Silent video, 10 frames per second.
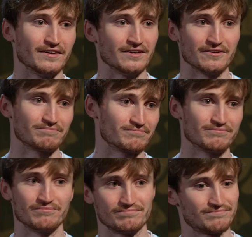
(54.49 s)
you know,
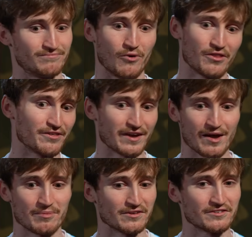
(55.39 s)
one thing
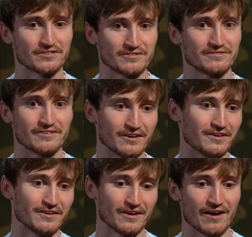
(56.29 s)
happens
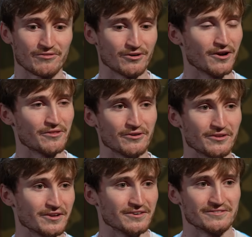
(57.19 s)
after another,
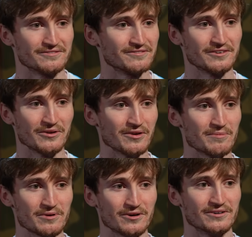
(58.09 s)
and then you end
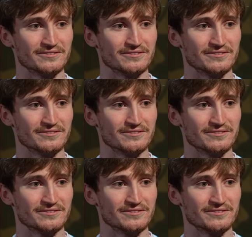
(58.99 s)
up here.